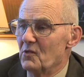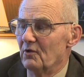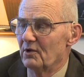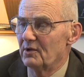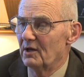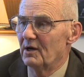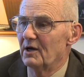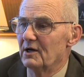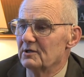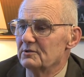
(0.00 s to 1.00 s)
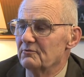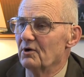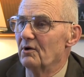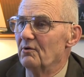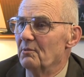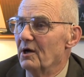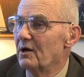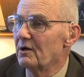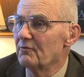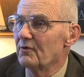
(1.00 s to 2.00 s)
that then has a very
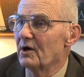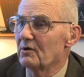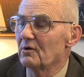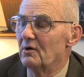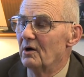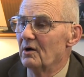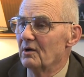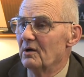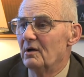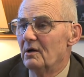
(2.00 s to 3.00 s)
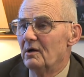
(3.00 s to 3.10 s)
dramatic effect on